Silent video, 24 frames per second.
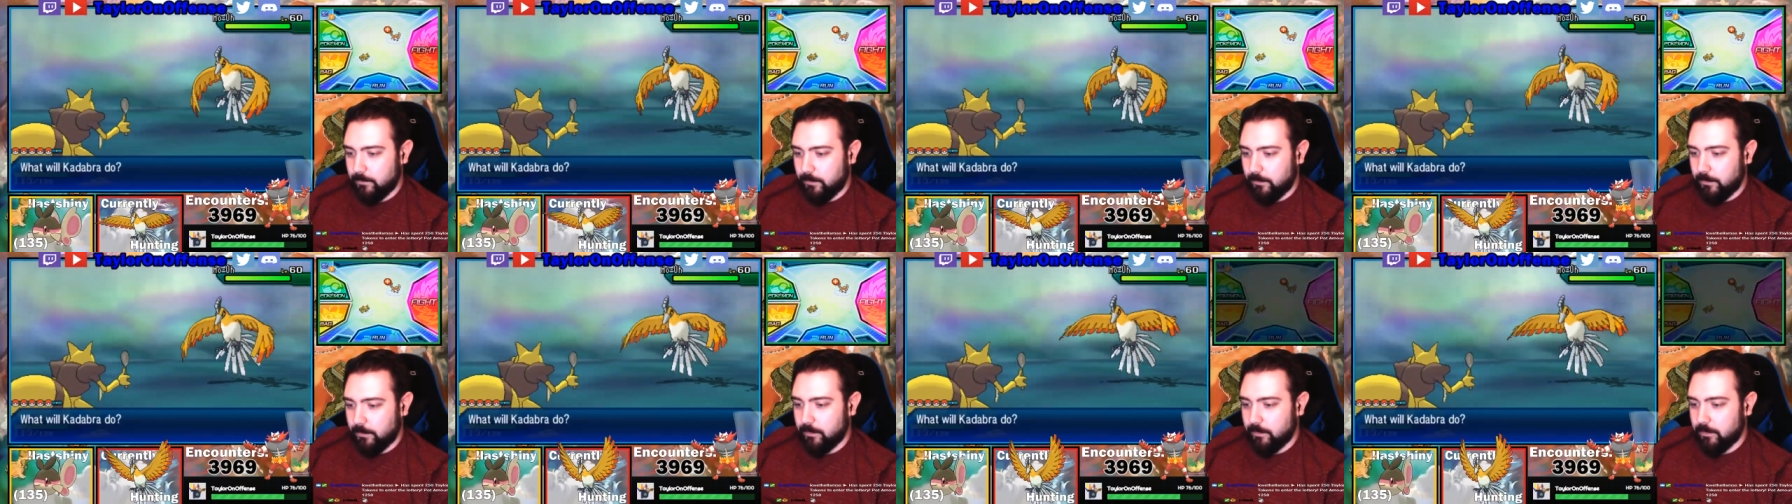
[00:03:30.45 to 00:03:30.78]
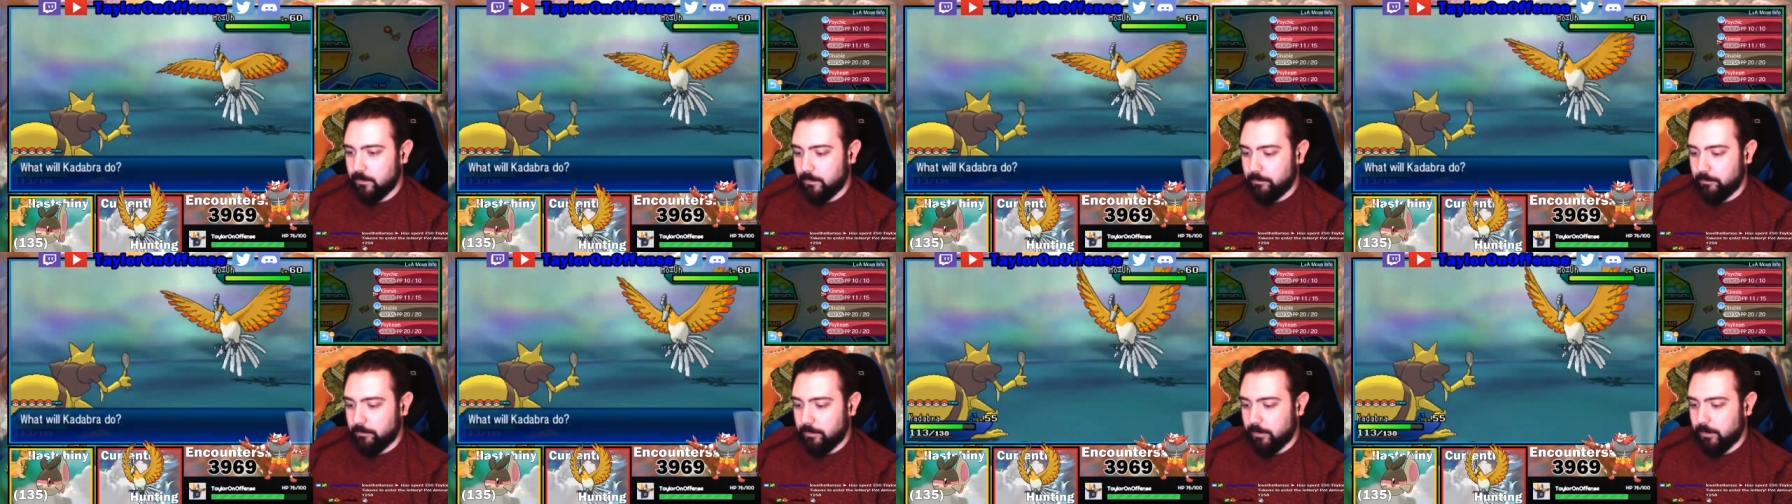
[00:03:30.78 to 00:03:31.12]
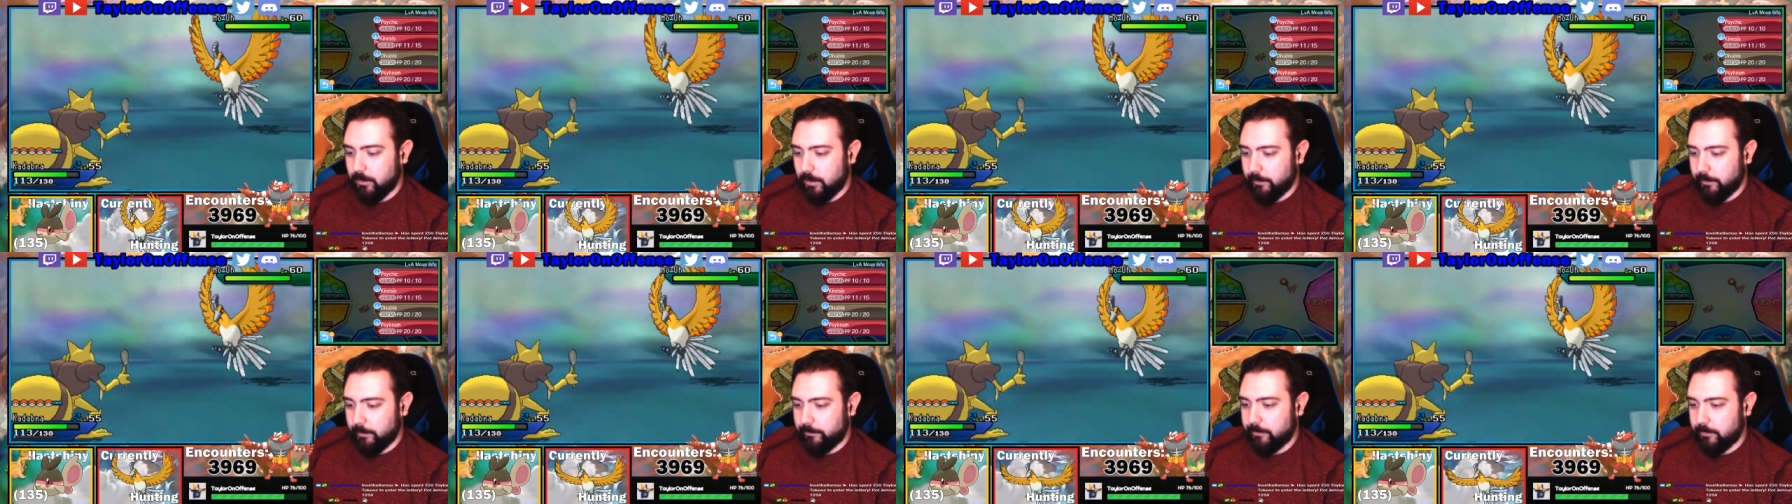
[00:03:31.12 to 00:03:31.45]
And
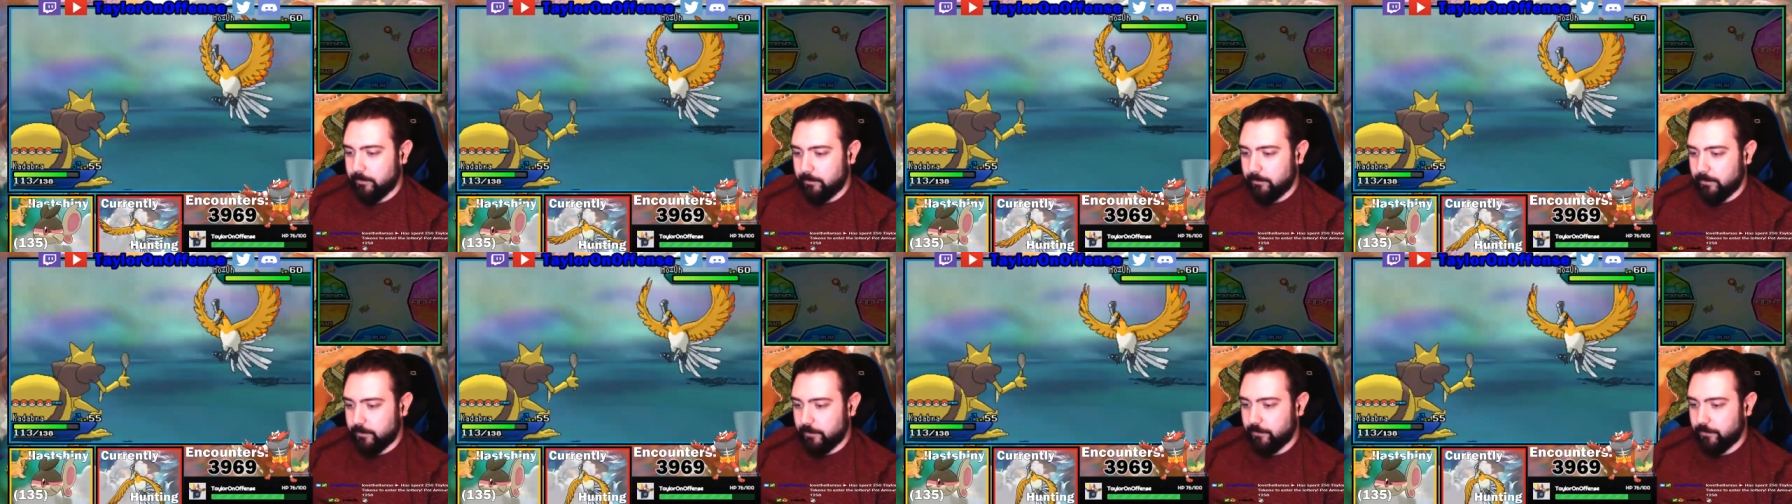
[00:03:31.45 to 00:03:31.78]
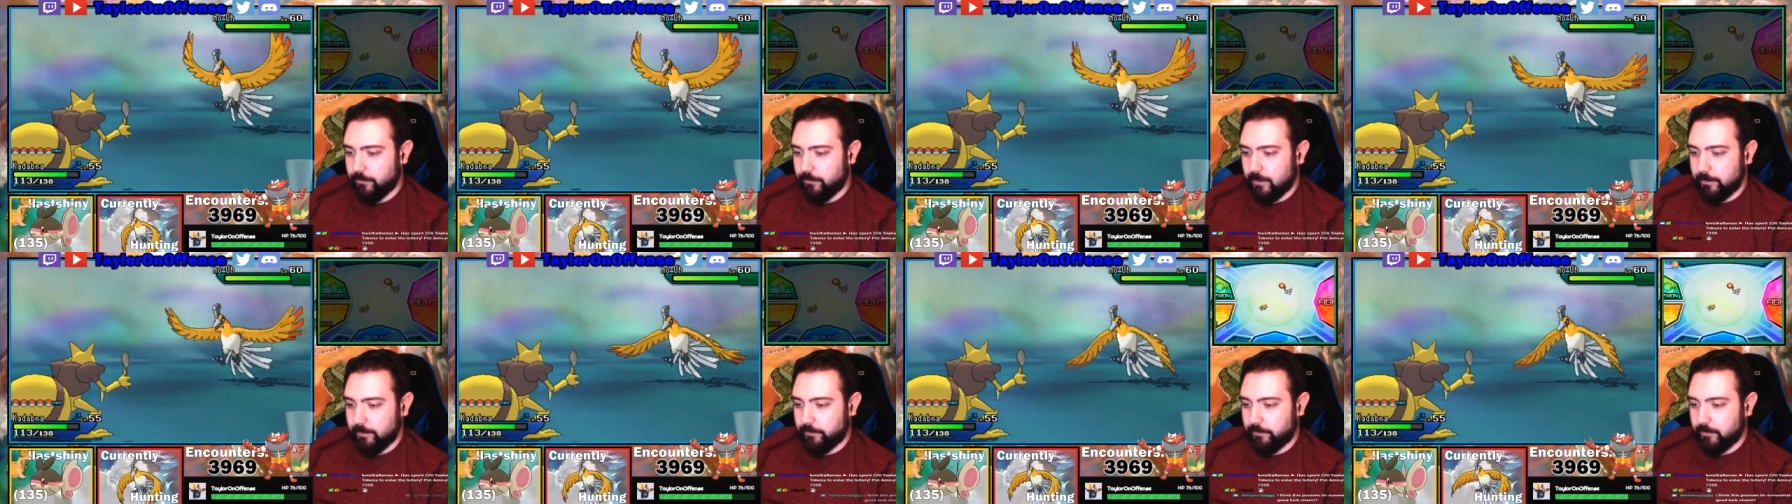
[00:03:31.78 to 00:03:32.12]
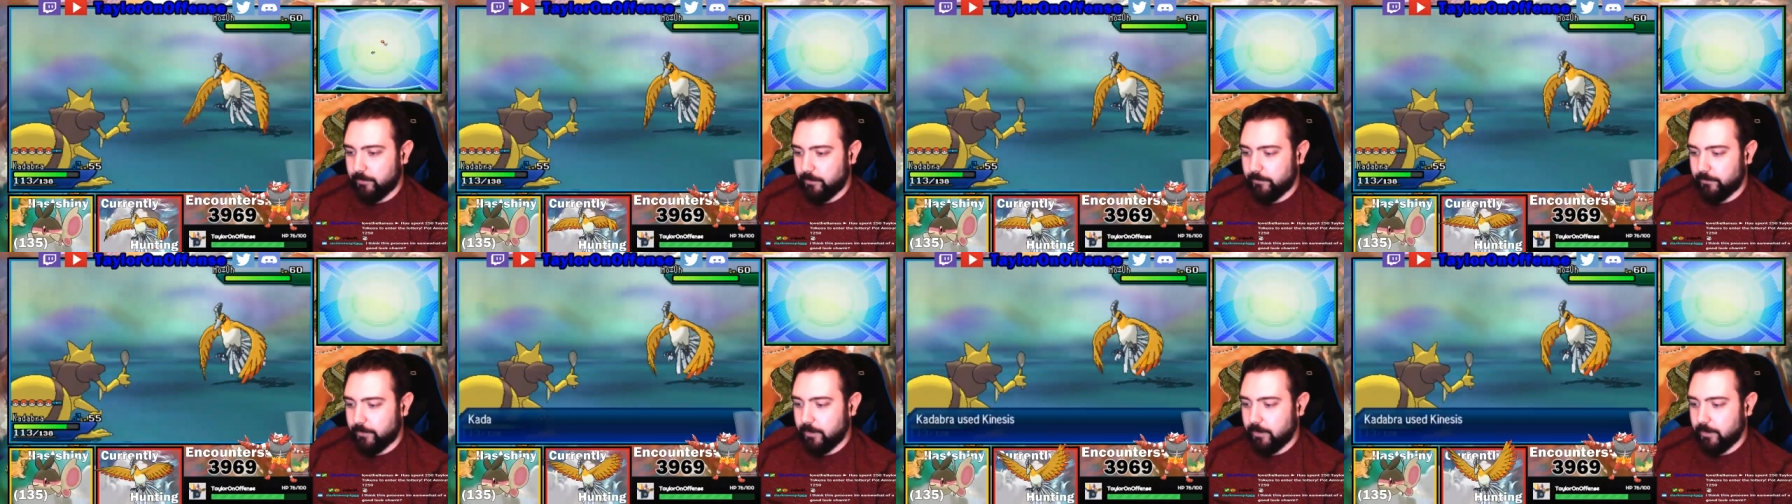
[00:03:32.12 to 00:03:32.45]
burn up too. I forgot about
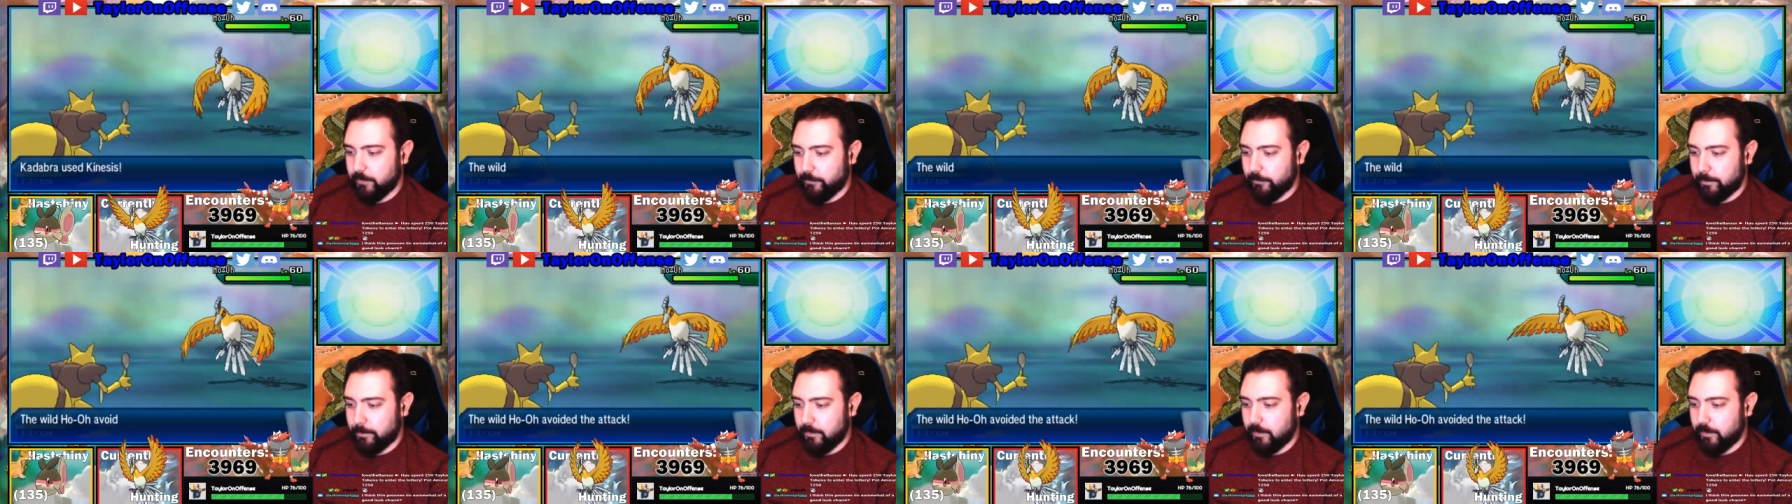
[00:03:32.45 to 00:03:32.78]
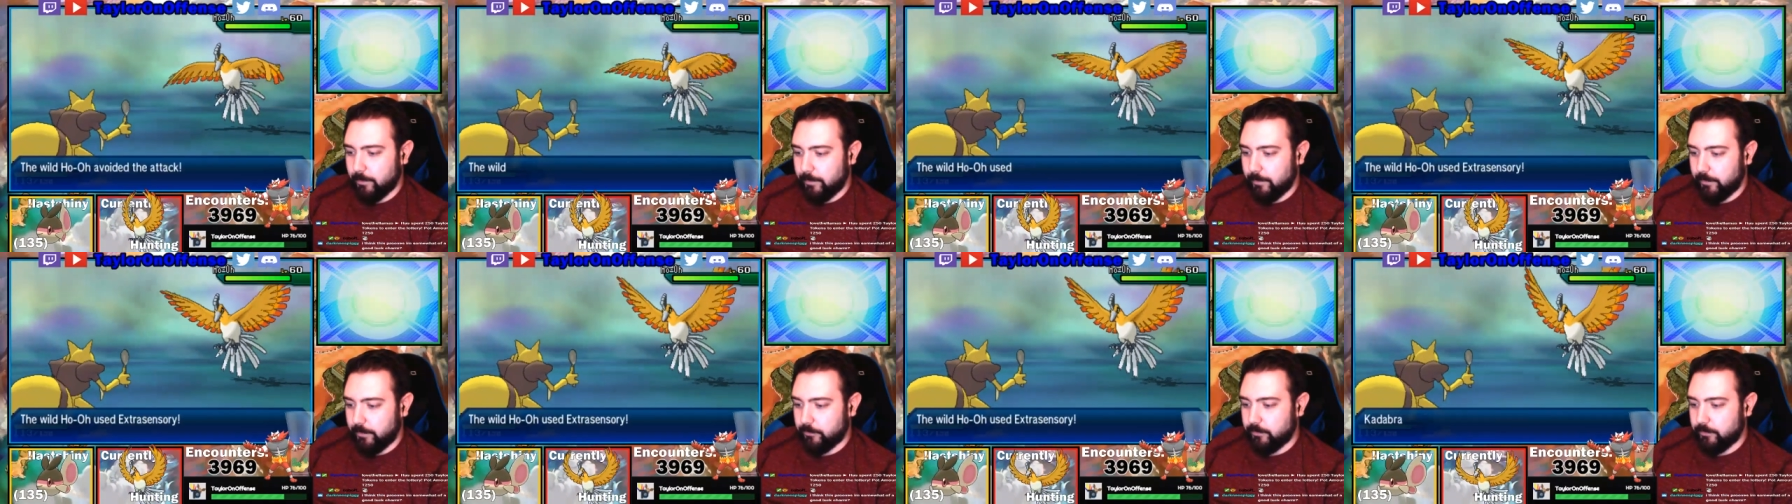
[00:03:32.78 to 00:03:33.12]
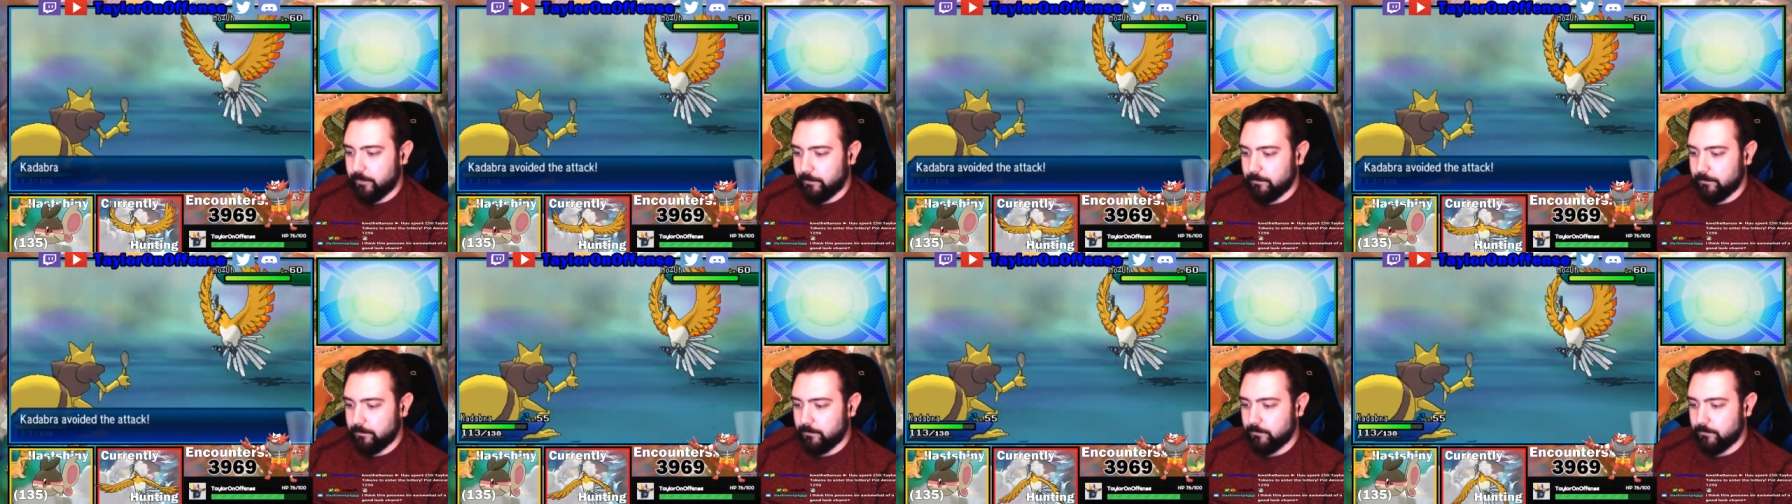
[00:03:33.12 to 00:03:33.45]
his burn up actually.